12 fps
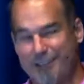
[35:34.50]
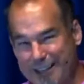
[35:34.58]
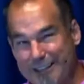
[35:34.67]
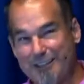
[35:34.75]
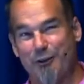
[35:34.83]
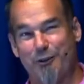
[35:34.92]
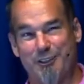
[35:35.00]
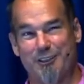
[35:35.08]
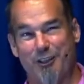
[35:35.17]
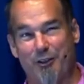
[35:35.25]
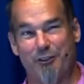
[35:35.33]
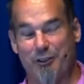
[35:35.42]
easier to
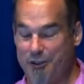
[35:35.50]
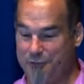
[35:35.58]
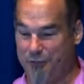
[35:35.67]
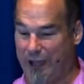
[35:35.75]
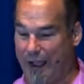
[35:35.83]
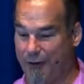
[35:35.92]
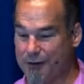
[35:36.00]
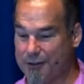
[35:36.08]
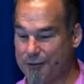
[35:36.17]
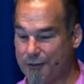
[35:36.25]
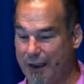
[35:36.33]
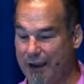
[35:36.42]
see all the good flowers,
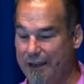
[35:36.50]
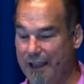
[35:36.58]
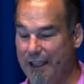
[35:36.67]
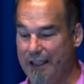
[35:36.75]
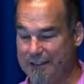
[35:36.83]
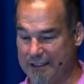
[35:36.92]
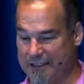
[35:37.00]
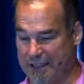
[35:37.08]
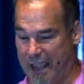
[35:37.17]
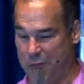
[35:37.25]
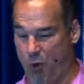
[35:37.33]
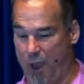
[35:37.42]
right? It's the
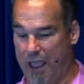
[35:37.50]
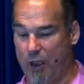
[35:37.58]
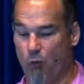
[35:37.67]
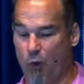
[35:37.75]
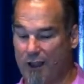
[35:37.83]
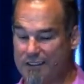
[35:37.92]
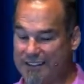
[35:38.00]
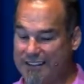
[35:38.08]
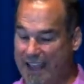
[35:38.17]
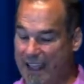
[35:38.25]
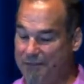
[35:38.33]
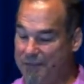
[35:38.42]
same way. Once
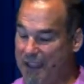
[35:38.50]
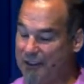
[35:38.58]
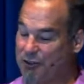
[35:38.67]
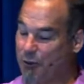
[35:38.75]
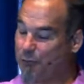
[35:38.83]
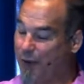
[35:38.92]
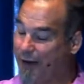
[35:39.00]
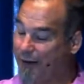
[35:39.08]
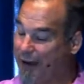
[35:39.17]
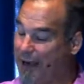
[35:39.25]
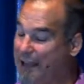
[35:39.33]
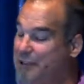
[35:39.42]
dead things are
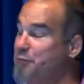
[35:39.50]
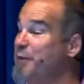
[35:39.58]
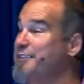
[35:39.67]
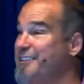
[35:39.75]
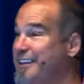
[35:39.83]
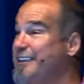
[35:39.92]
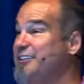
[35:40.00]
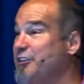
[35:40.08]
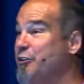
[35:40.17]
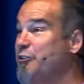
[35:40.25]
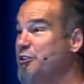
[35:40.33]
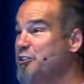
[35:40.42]
buried, it's much
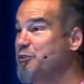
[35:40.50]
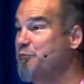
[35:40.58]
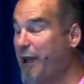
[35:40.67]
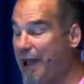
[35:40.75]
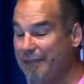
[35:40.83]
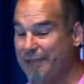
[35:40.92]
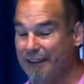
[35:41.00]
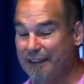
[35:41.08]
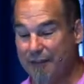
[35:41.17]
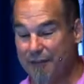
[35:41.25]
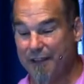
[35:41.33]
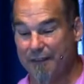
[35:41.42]
easier to spot the
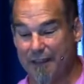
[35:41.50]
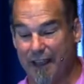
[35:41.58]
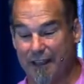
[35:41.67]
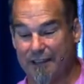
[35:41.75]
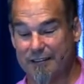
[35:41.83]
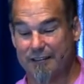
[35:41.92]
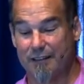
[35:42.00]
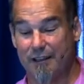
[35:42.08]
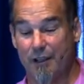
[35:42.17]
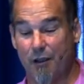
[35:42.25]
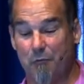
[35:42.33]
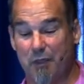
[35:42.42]
living things
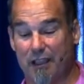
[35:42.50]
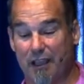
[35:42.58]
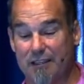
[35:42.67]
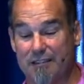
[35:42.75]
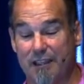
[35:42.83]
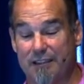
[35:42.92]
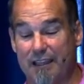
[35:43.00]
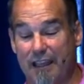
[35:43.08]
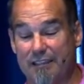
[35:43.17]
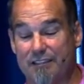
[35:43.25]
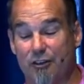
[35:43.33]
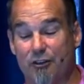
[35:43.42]
because the
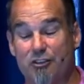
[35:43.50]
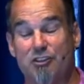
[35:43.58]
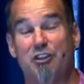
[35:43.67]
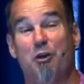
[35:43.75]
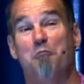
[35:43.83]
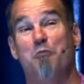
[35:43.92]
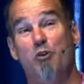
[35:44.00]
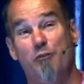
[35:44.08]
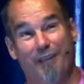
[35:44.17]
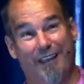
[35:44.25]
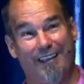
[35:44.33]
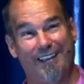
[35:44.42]
things that are still moving,